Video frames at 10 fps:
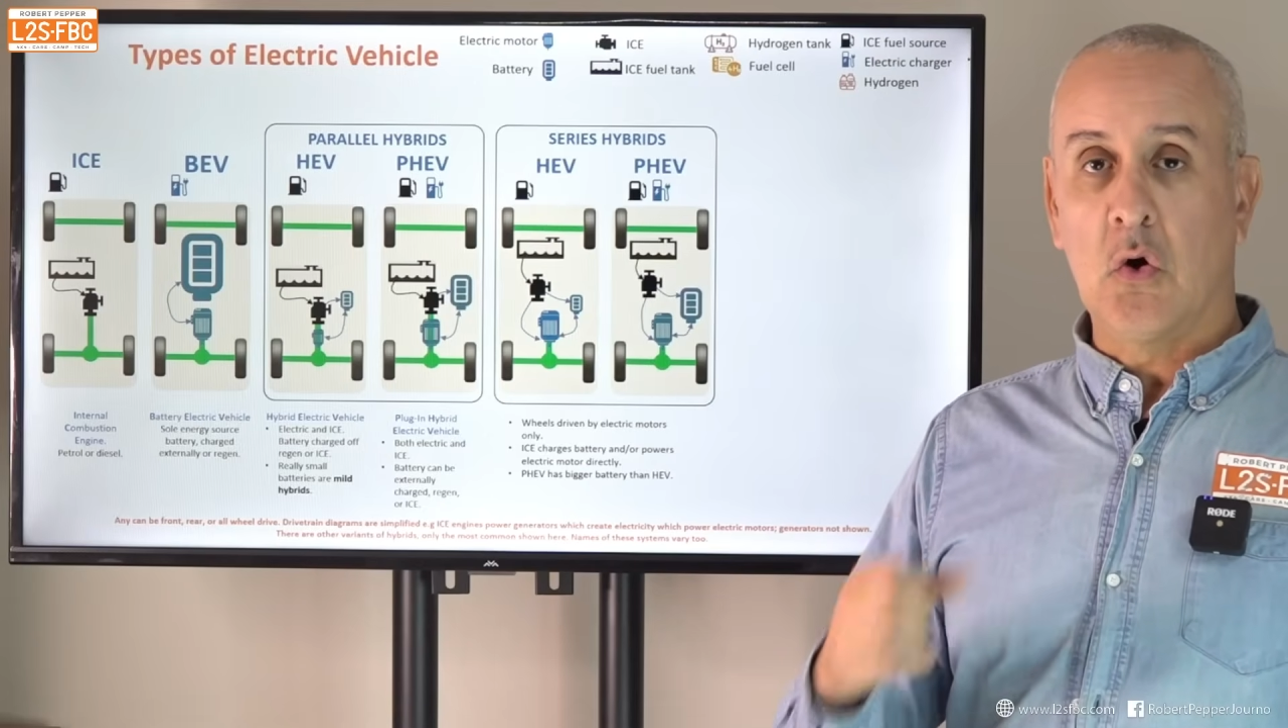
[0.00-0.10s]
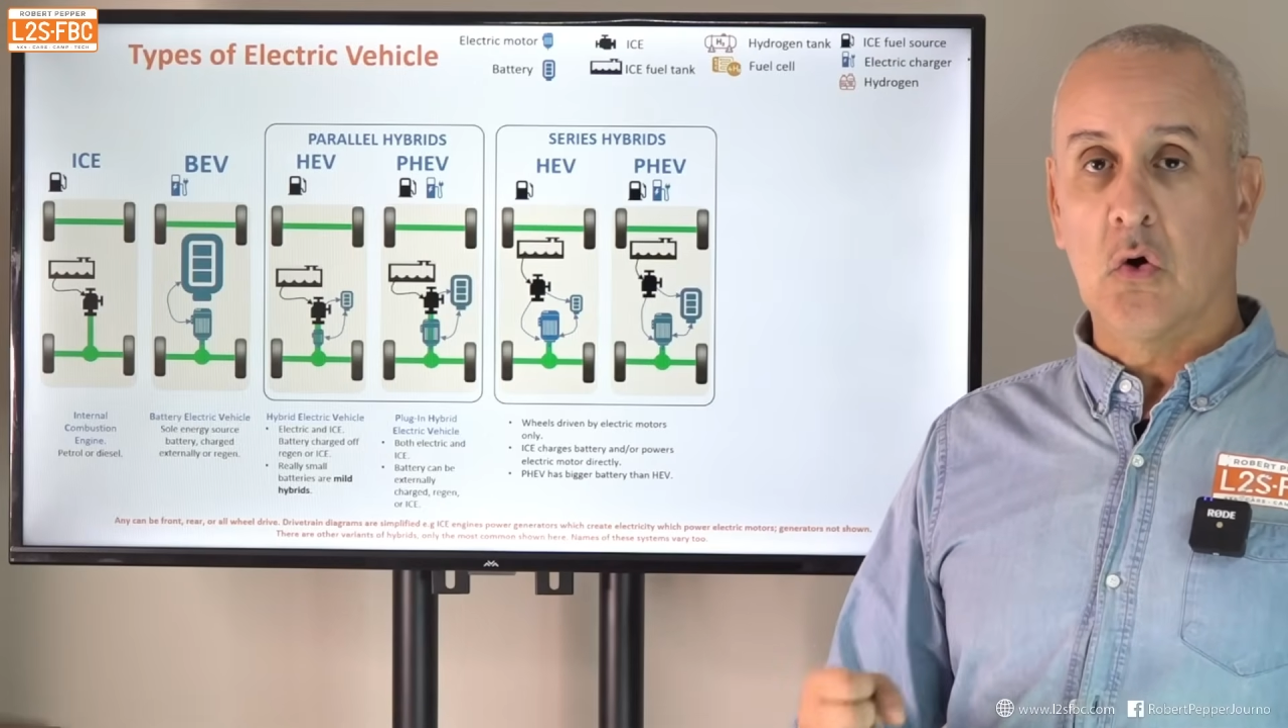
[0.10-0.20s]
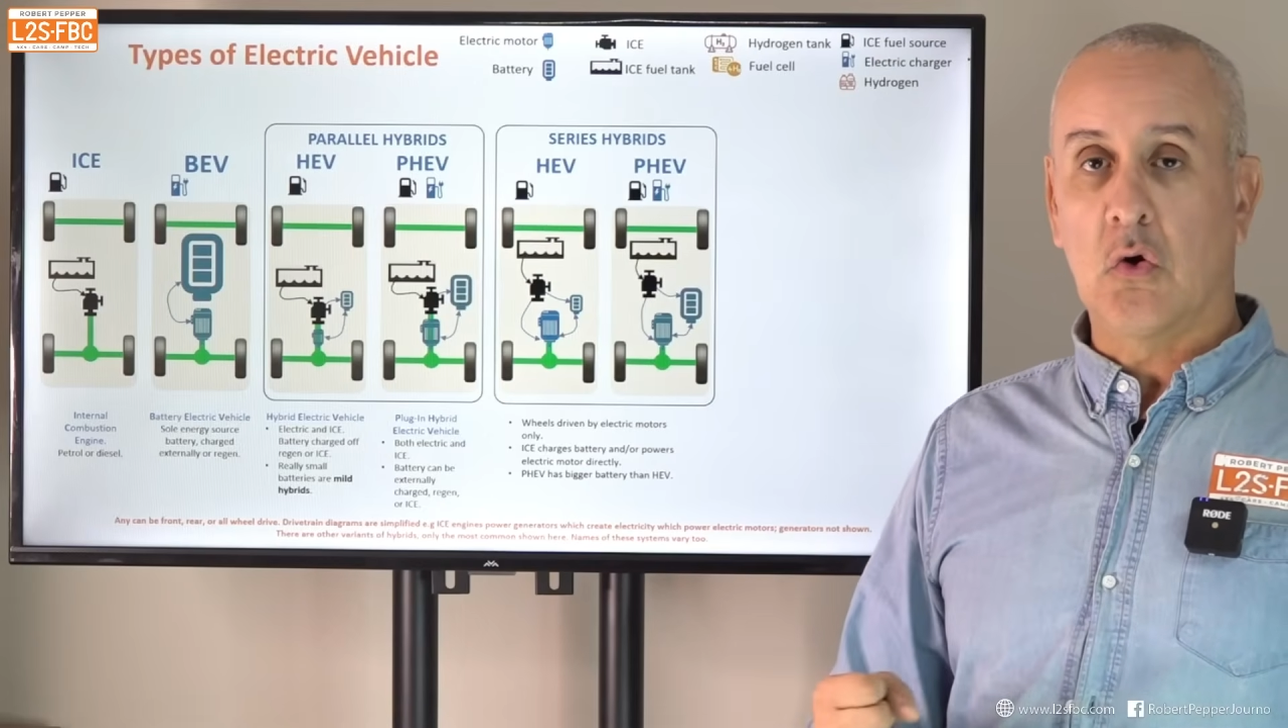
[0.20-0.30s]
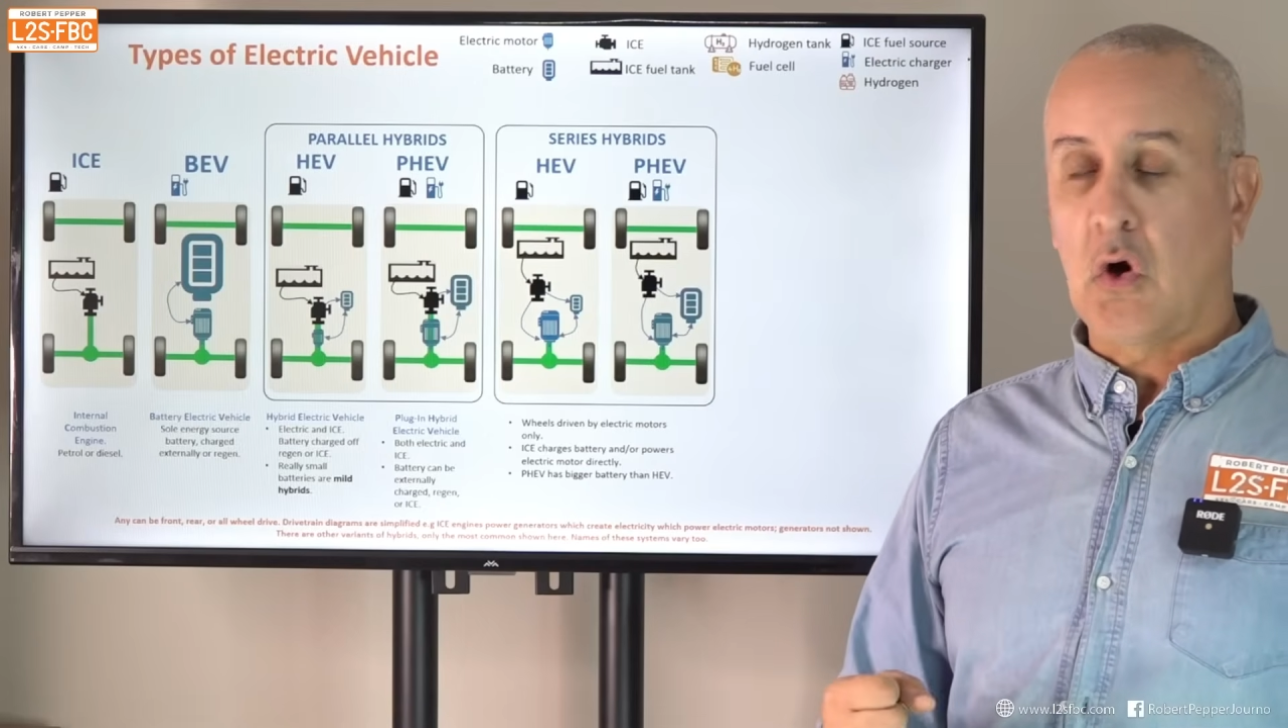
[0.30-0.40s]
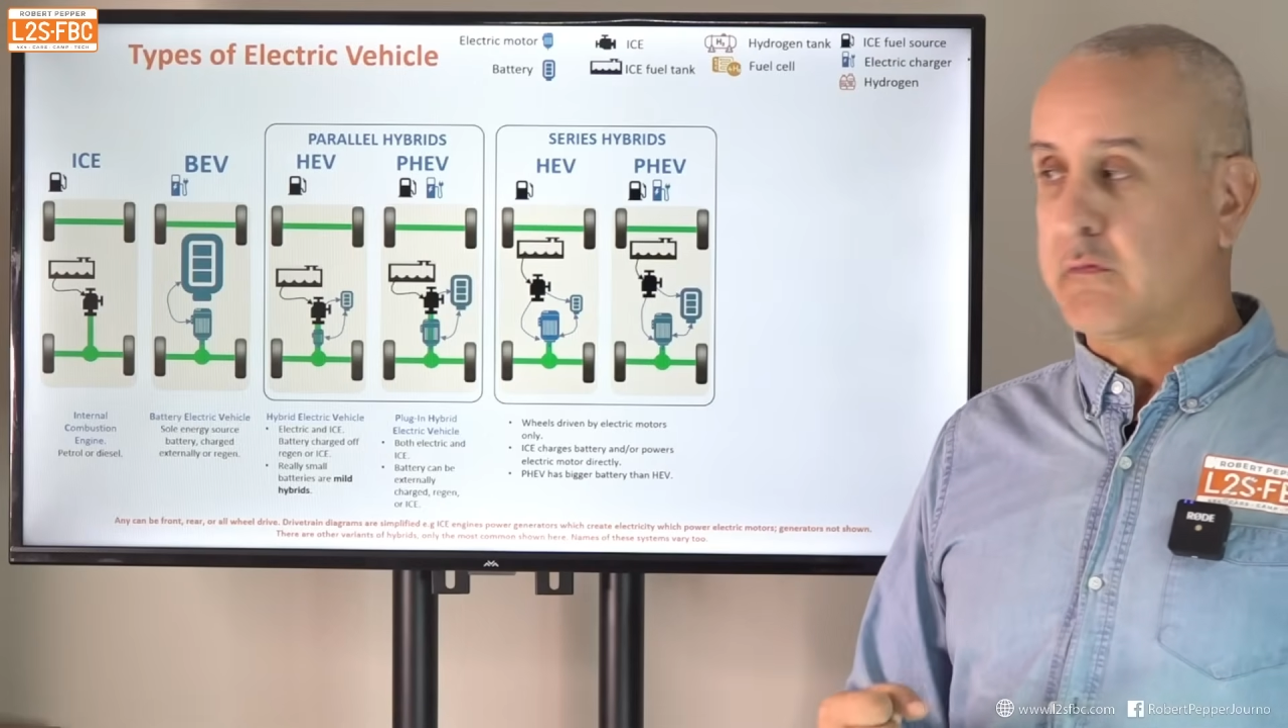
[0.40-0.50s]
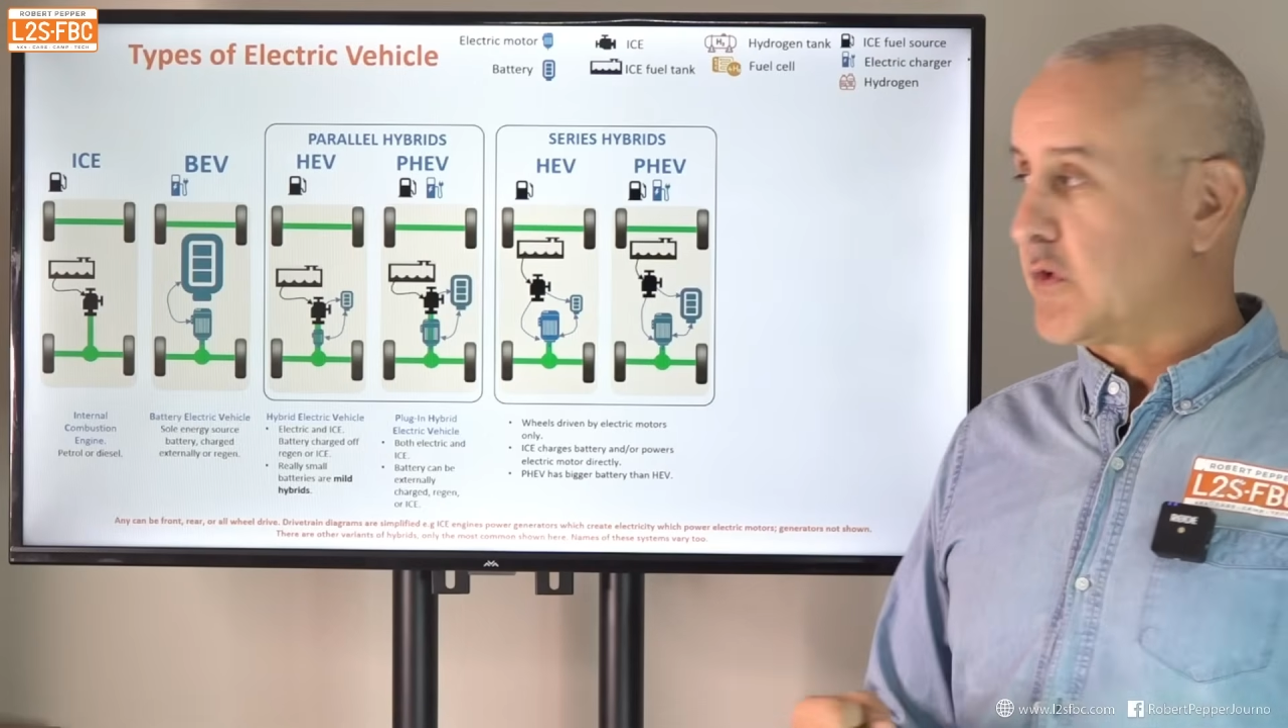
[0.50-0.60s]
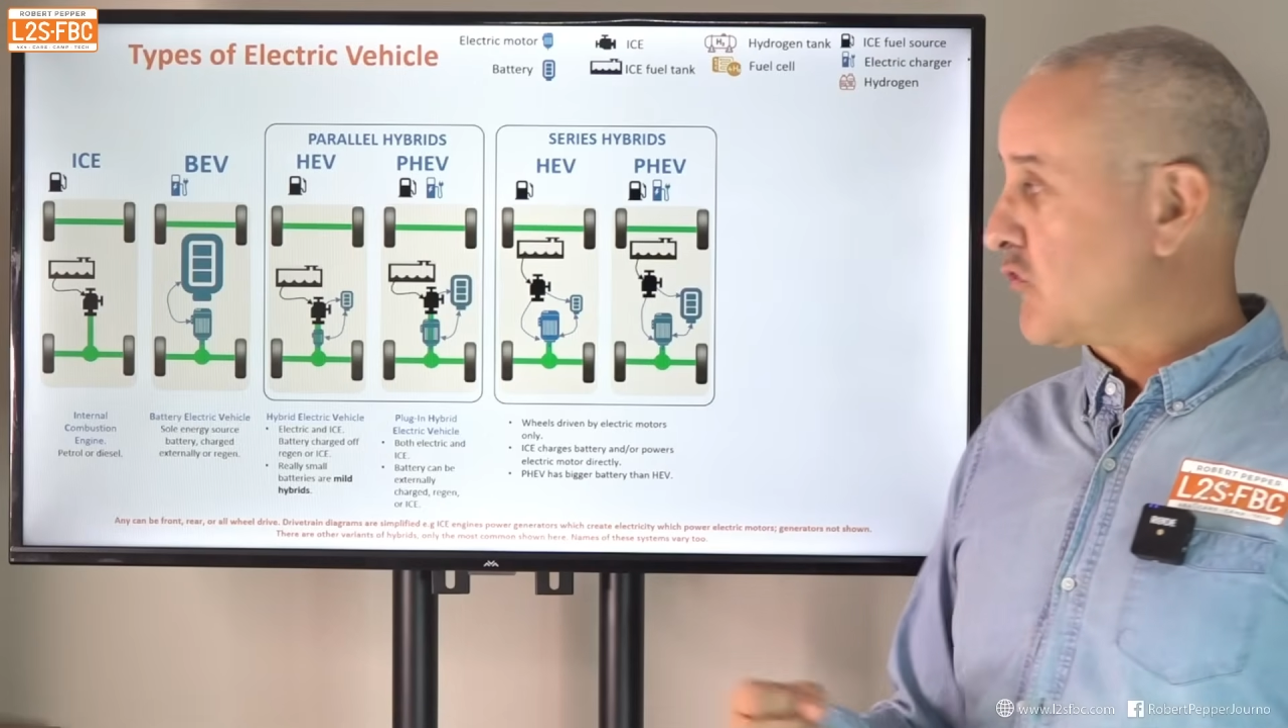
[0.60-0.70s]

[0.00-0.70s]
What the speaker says: all of the